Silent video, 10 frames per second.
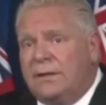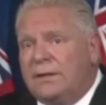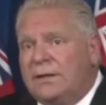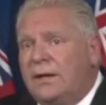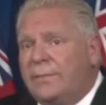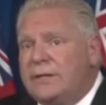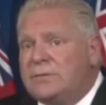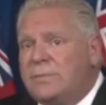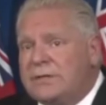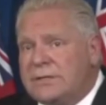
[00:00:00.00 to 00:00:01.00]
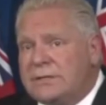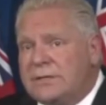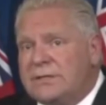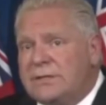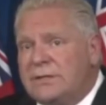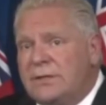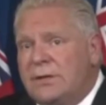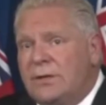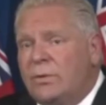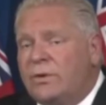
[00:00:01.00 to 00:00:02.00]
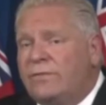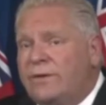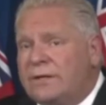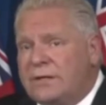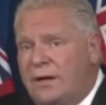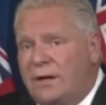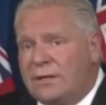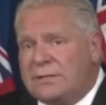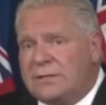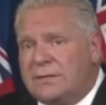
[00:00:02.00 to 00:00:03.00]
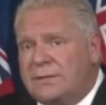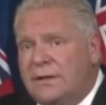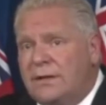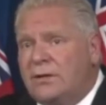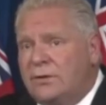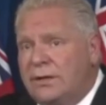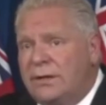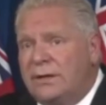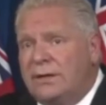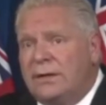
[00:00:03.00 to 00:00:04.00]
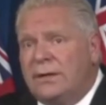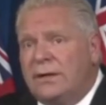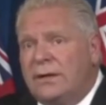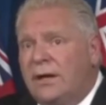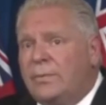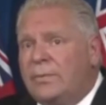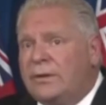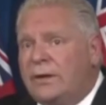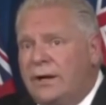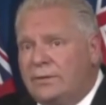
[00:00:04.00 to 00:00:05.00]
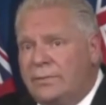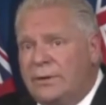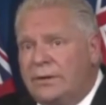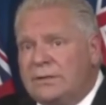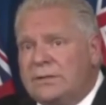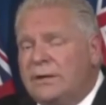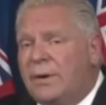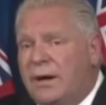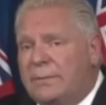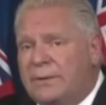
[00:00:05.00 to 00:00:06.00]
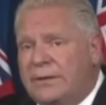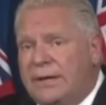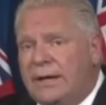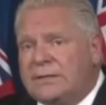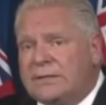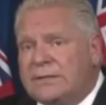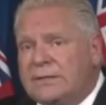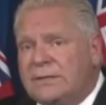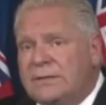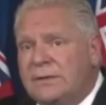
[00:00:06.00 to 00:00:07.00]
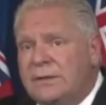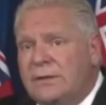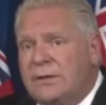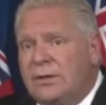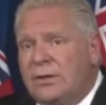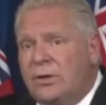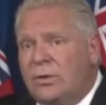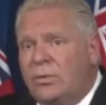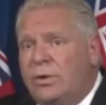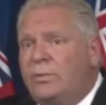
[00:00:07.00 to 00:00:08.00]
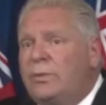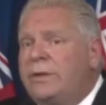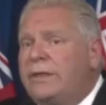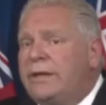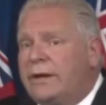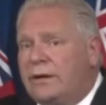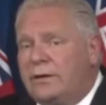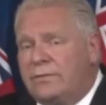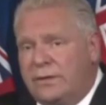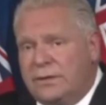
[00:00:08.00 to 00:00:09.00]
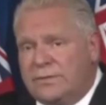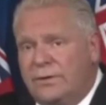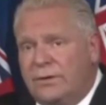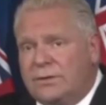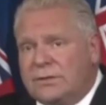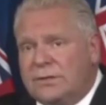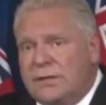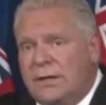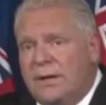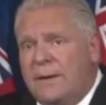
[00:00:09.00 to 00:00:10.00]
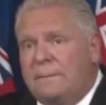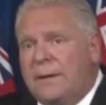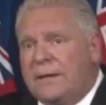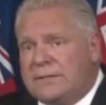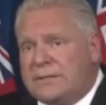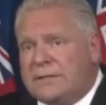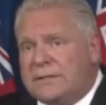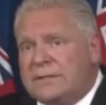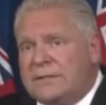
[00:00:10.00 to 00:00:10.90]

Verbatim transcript: to help these businesses with fixed costs, including help with their hydro bills and property taxes. We will be there for these folks. Businesses